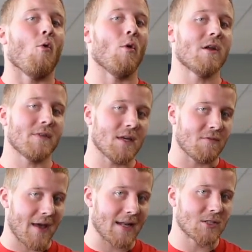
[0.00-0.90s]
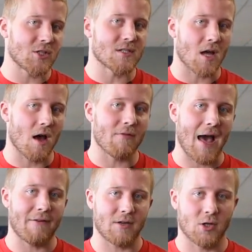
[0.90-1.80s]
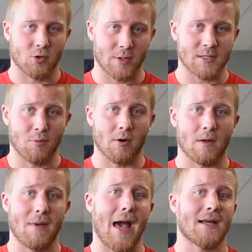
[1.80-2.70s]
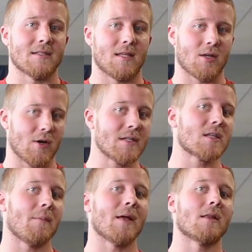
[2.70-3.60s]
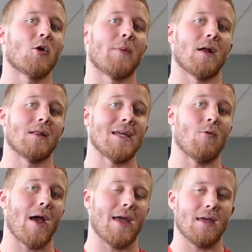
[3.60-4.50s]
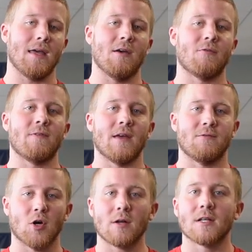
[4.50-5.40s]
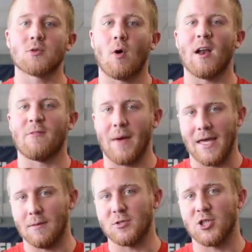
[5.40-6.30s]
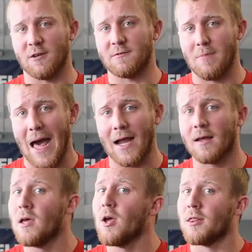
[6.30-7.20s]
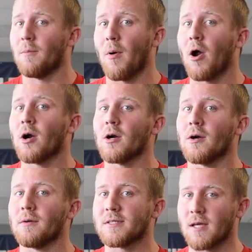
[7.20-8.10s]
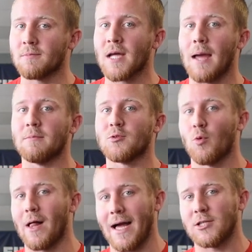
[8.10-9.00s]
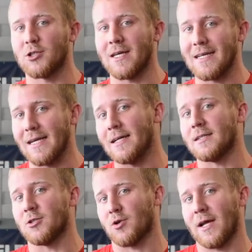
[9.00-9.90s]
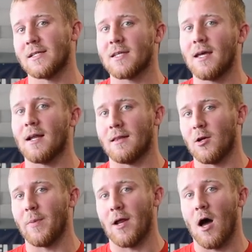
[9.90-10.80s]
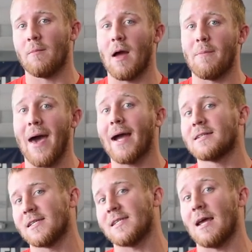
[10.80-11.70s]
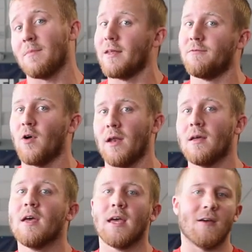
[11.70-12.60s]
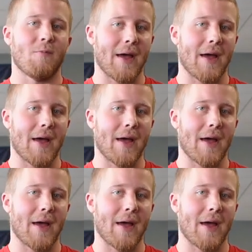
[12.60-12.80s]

one of the advantages of having your wrist broken back is that there is going to be a little bit of leeway. If, if during the squat, if my hips shift back, the bar sometimes will actually need to translate a little bit on my back to stay midfoot. If